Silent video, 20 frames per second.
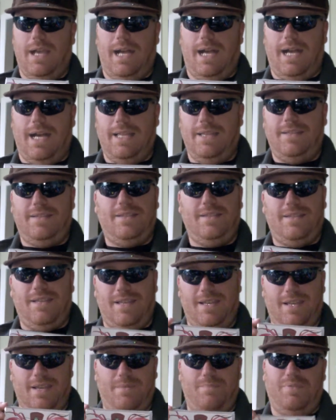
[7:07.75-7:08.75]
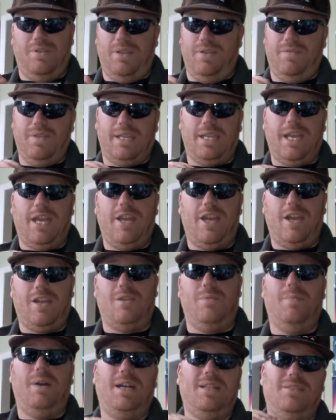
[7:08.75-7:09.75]
This is, I believe, a Ken
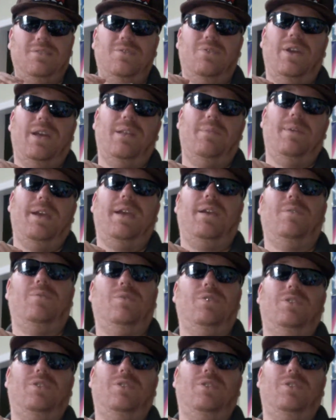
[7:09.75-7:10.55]
Akamatsu anime,